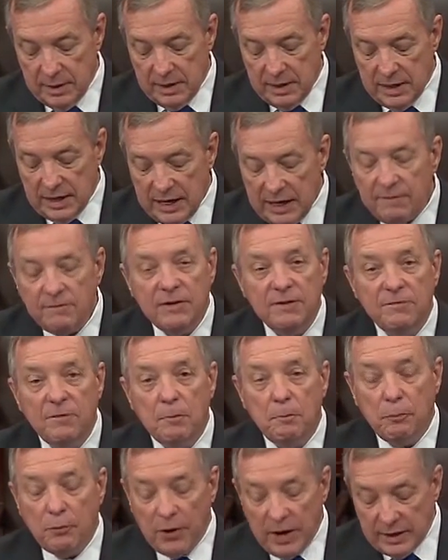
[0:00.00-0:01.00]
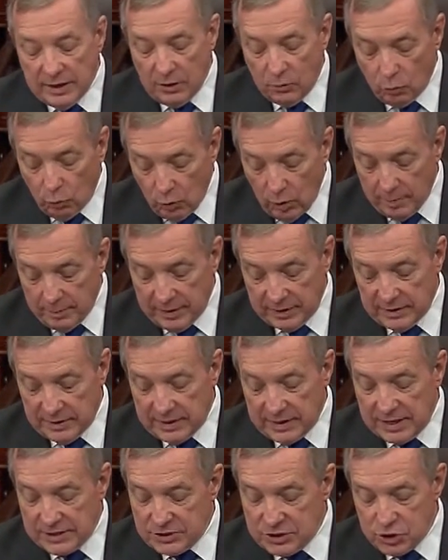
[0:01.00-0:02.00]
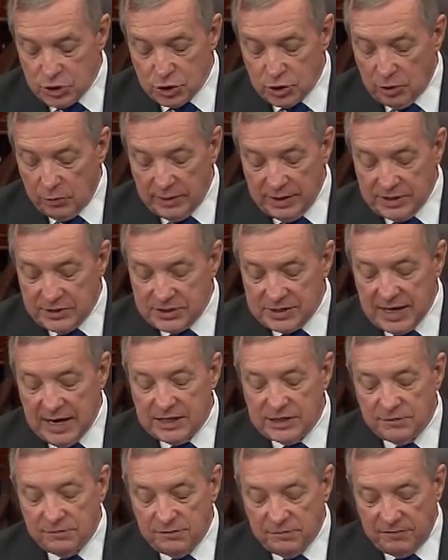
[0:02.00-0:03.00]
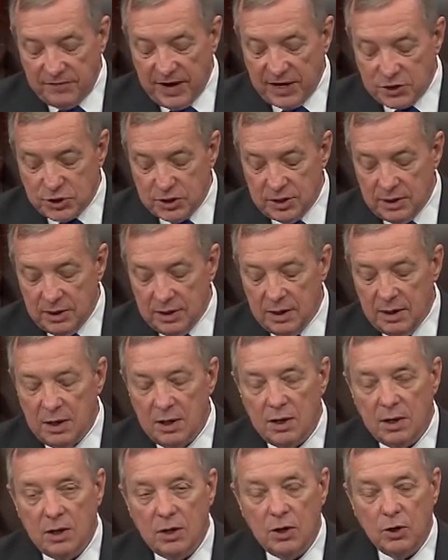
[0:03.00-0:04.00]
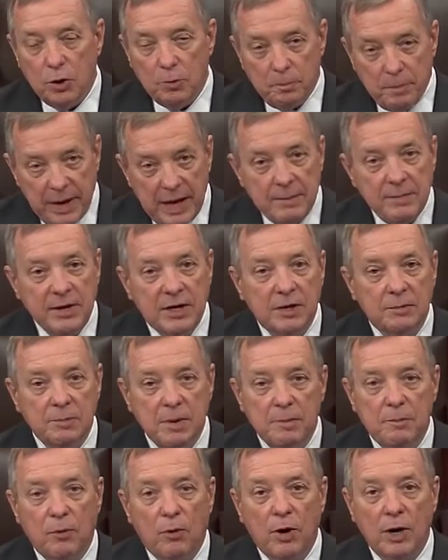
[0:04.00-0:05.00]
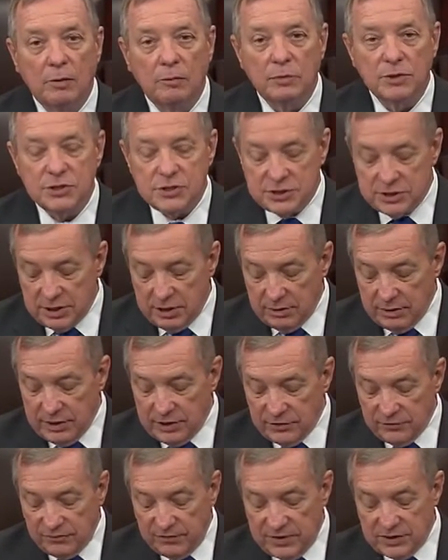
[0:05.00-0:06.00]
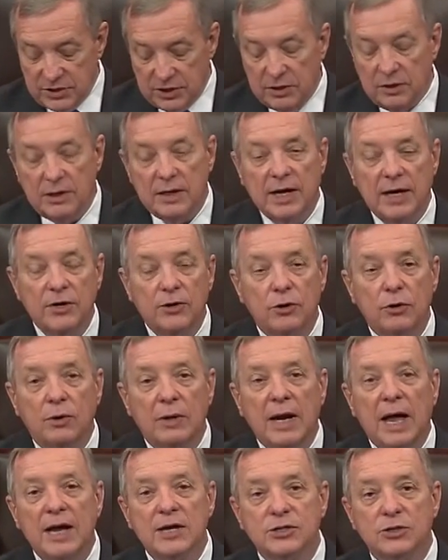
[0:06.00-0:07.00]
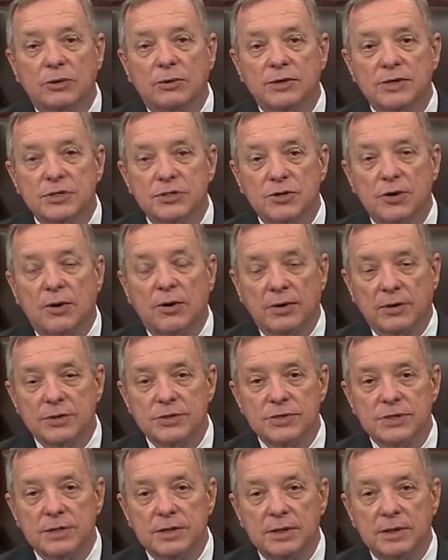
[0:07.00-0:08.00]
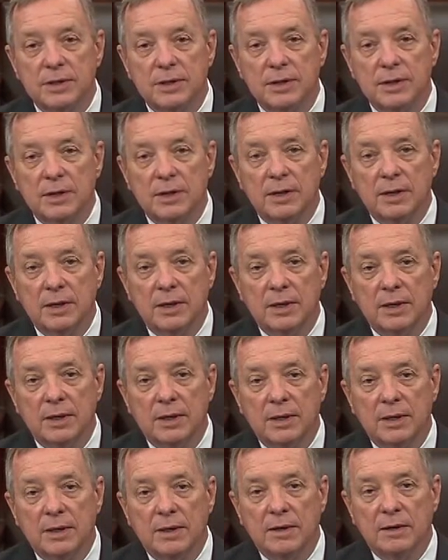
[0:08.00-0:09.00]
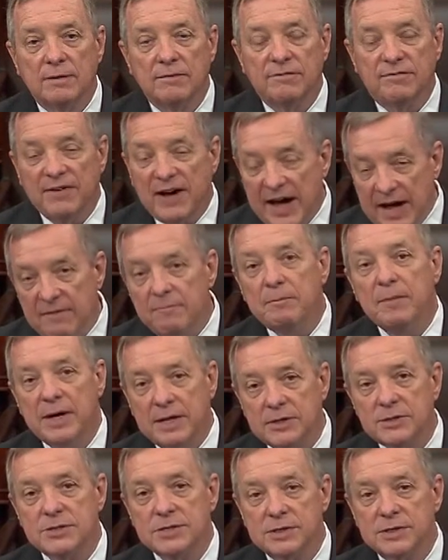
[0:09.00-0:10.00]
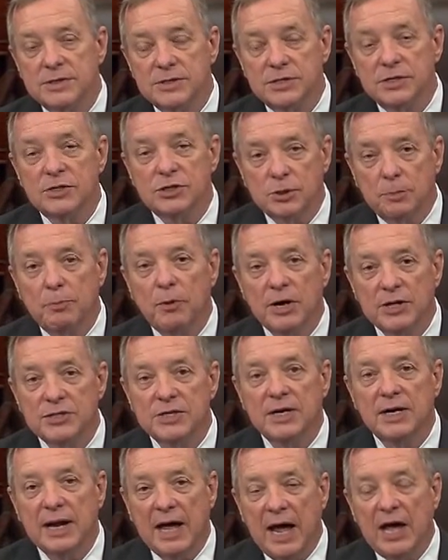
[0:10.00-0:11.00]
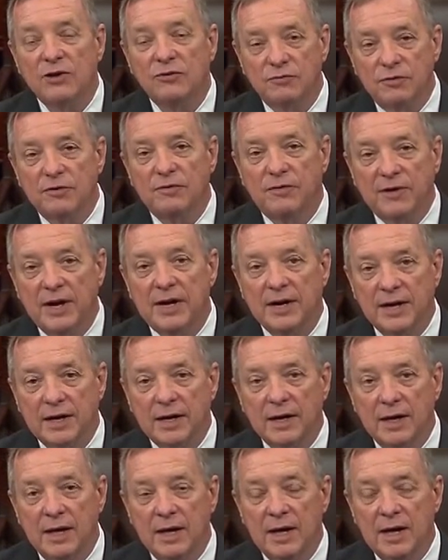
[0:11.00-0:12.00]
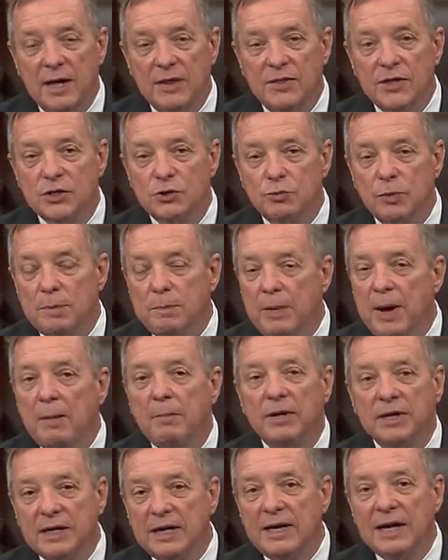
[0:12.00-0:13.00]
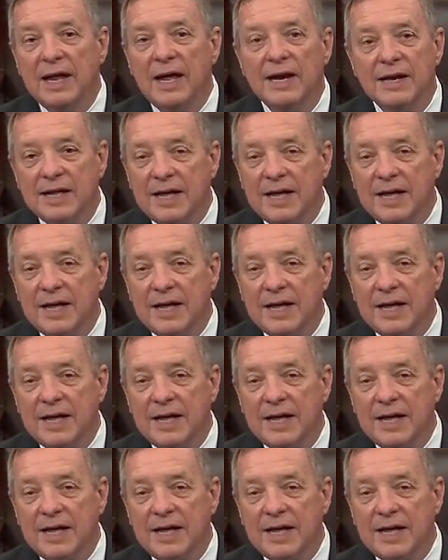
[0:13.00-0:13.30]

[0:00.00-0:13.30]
Even if a pregnant woman doesn't show any signs of infection, her baby can be born with serious physical and neurological disorders. 5 months since the president asked for funding, this Republican-led